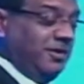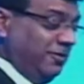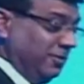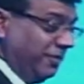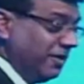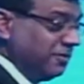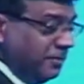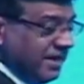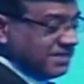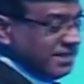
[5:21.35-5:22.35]
was one of the
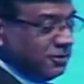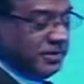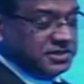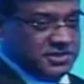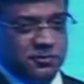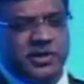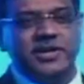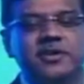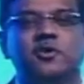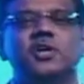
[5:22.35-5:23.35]
biggest innovations. What did
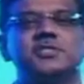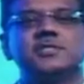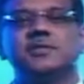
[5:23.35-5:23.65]
it cost?